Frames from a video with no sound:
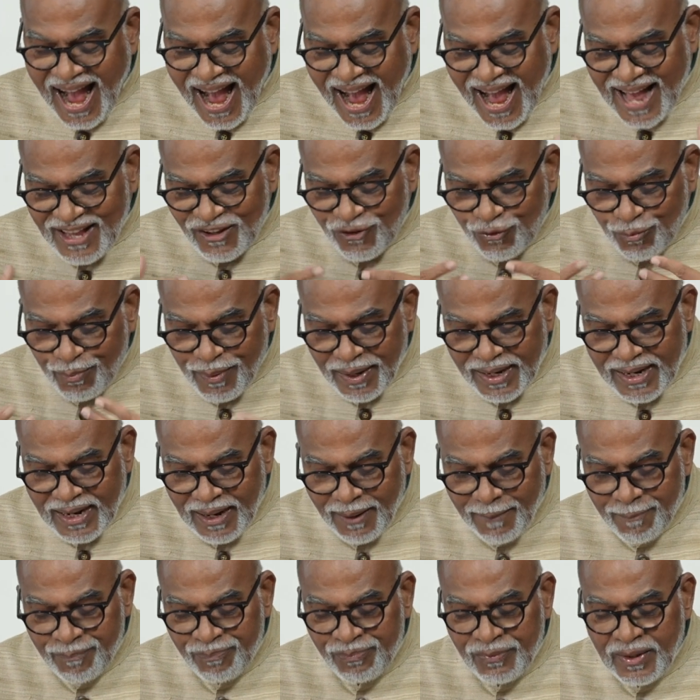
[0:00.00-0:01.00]
has
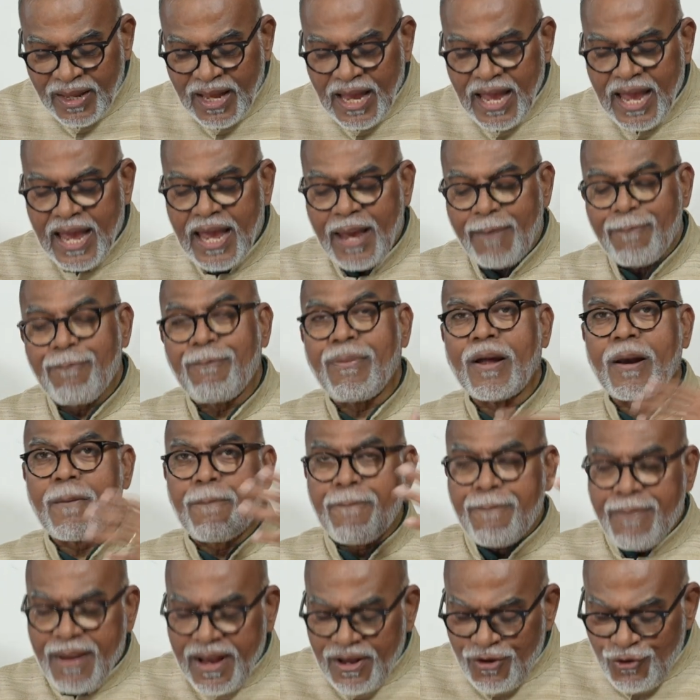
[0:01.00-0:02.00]
become a
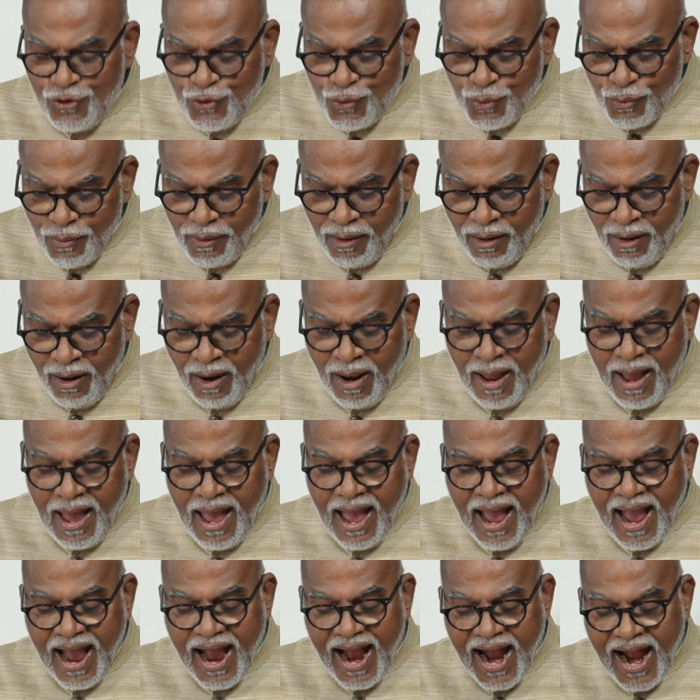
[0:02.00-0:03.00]
perpetual
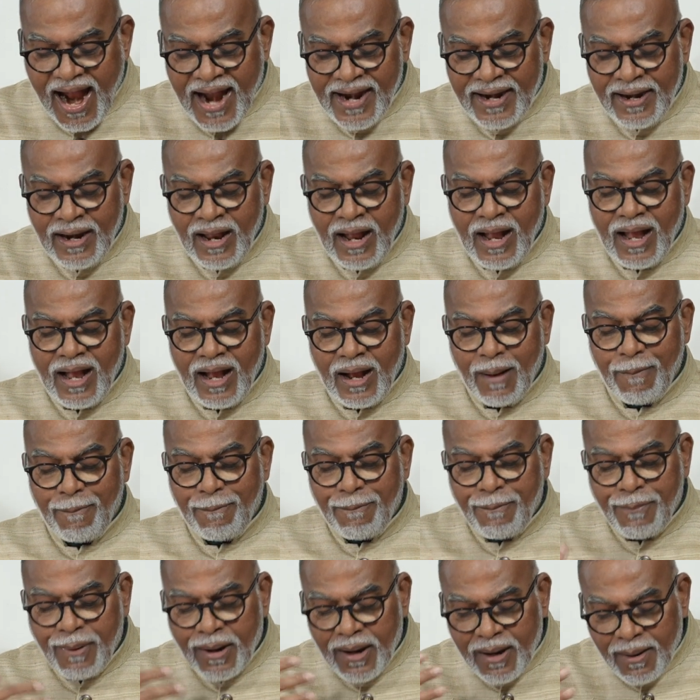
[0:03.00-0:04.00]
and a
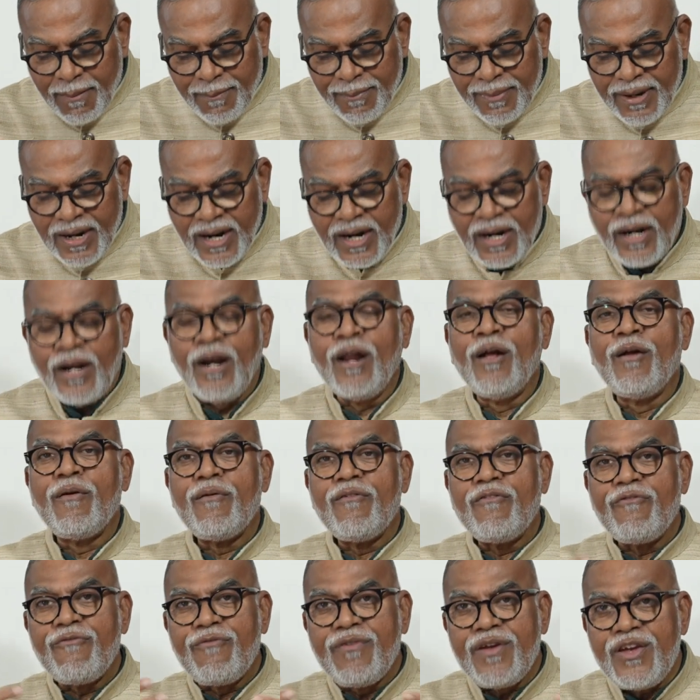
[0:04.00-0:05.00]
permanent
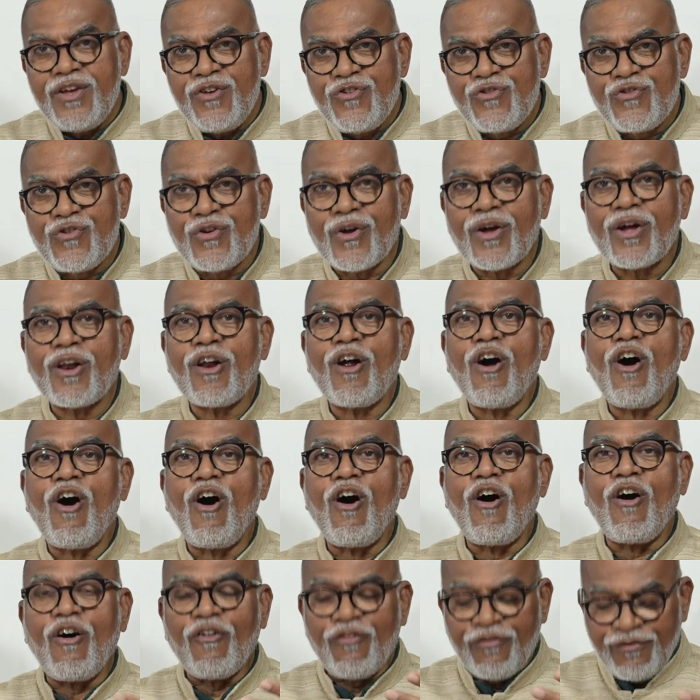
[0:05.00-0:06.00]
feature
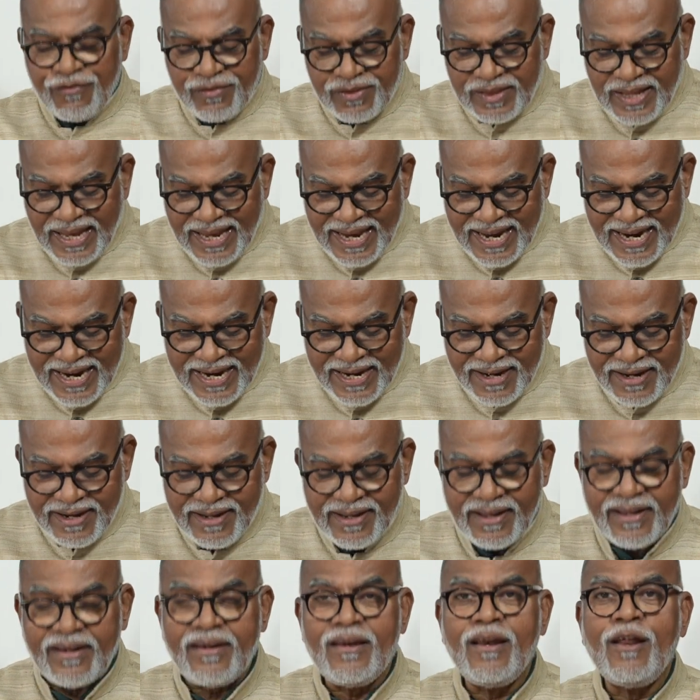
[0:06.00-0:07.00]
of the
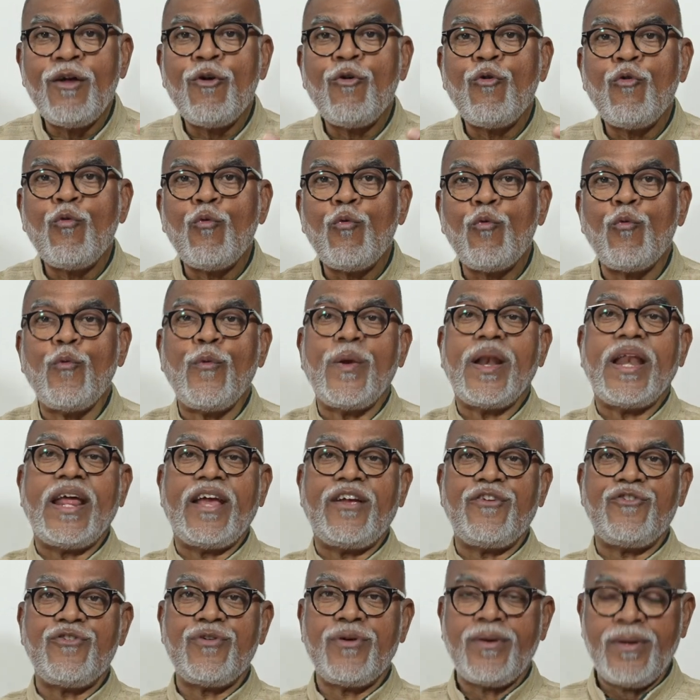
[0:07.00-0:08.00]
Indian
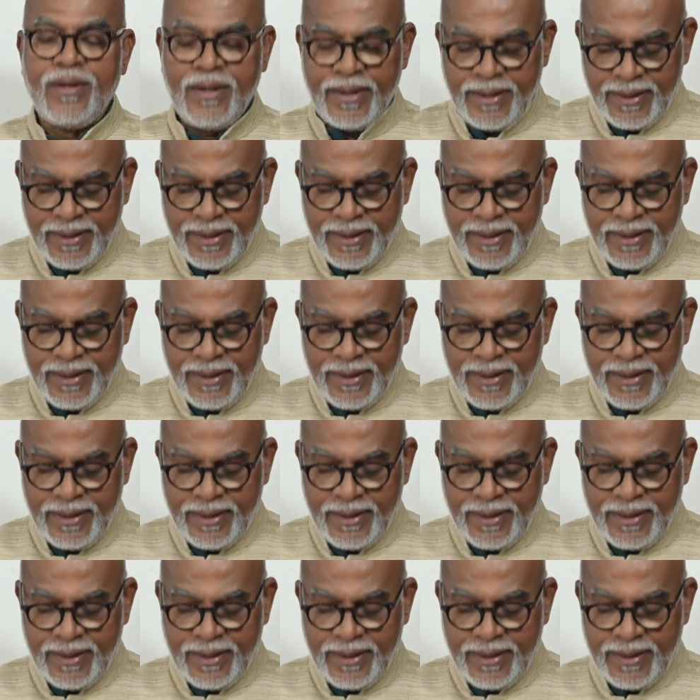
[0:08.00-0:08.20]
village.